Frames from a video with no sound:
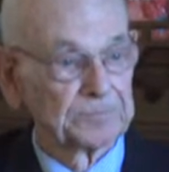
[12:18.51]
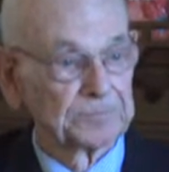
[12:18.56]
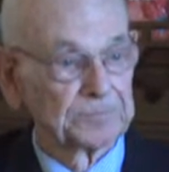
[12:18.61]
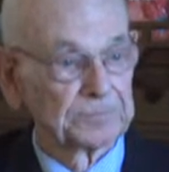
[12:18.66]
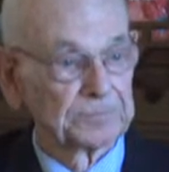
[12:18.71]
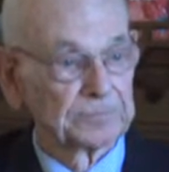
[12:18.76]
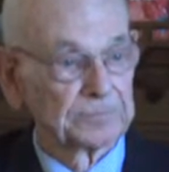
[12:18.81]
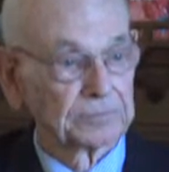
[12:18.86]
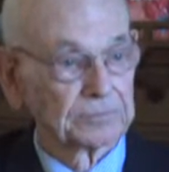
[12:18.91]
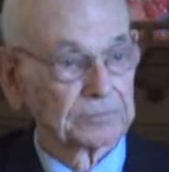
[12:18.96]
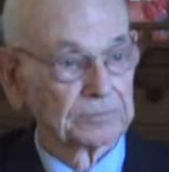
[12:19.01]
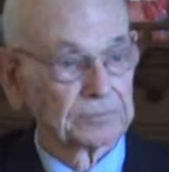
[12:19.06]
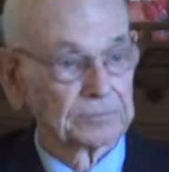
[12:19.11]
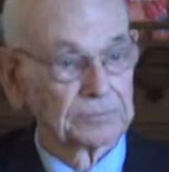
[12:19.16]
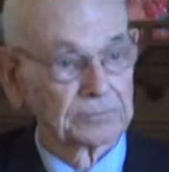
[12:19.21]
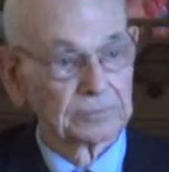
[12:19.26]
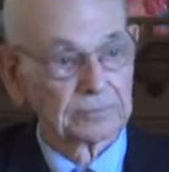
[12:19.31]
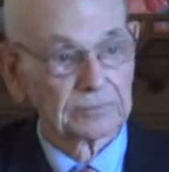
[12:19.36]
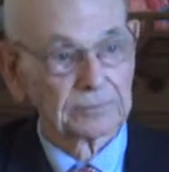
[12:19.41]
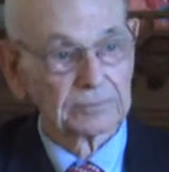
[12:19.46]
It's
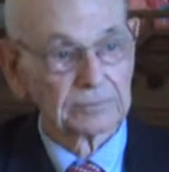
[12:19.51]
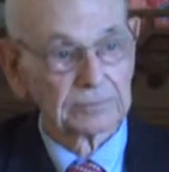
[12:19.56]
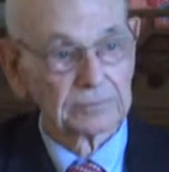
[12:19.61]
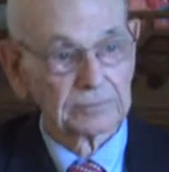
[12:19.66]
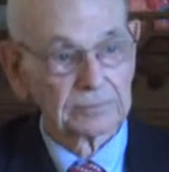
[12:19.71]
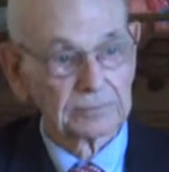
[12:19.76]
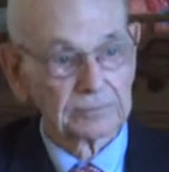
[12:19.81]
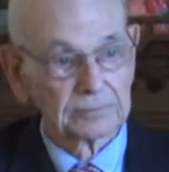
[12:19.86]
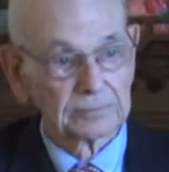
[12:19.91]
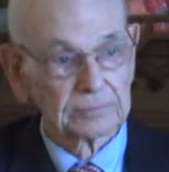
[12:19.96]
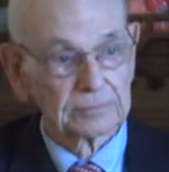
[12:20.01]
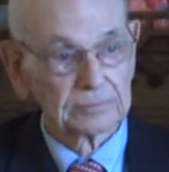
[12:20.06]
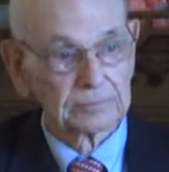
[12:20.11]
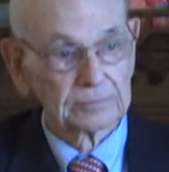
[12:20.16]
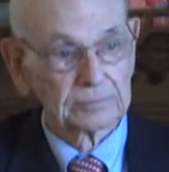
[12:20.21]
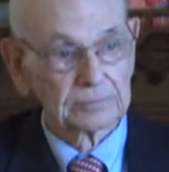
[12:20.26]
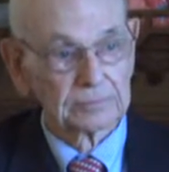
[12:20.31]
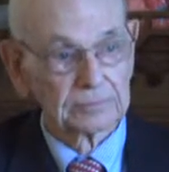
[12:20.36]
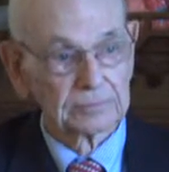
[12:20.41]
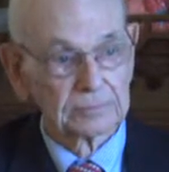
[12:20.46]
interesting that they were both
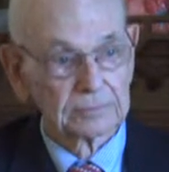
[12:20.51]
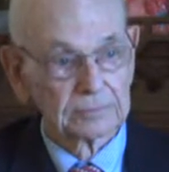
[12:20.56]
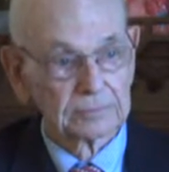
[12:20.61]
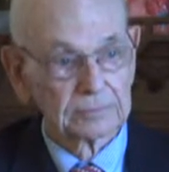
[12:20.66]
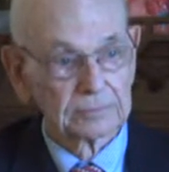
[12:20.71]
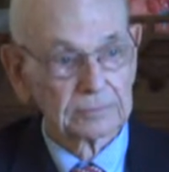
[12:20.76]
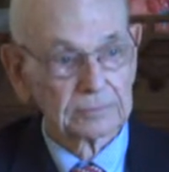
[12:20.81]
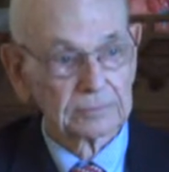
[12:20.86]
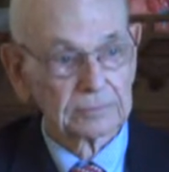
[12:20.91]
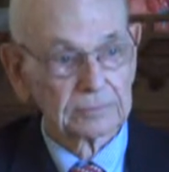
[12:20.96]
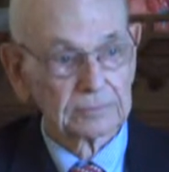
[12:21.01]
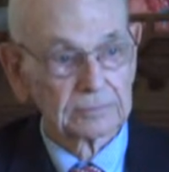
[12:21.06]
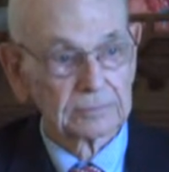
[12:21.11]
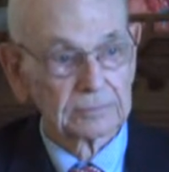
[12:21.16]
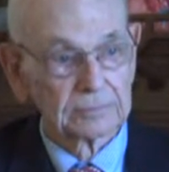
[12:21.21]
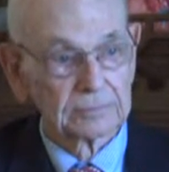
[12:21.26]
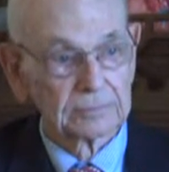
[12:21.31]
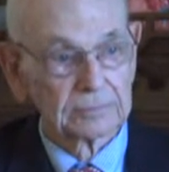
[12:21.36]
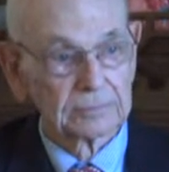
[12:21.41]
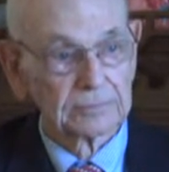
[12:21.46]
torn down in the same
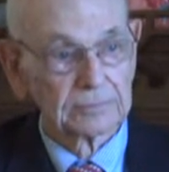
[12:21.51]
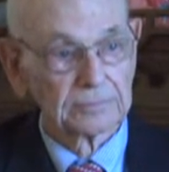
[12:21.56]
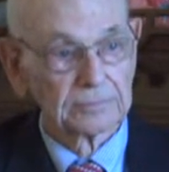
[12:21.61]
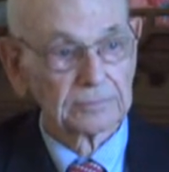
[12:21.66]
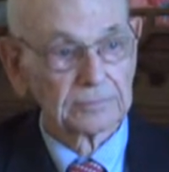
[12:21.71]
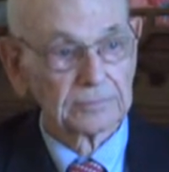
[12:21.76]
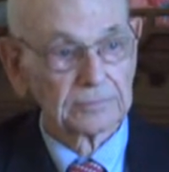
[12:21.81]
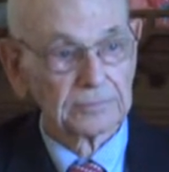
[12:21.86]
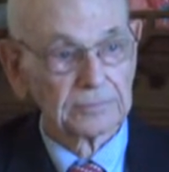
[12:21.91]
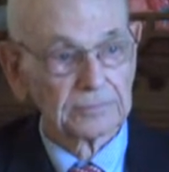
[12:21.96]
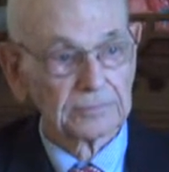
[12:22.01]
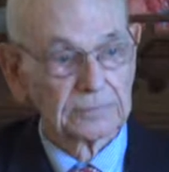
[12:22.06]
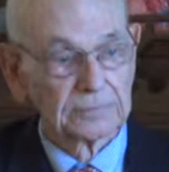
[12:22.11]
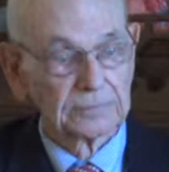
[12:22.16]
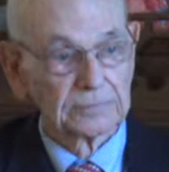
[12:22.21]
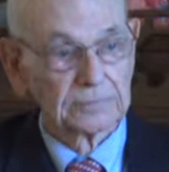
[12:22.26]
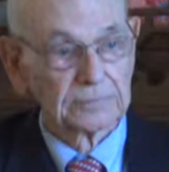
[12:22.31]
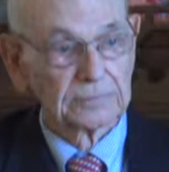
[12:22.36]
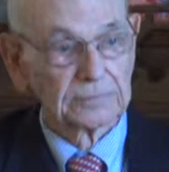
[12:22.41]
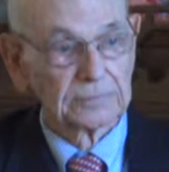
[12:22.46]
year and rebuilt.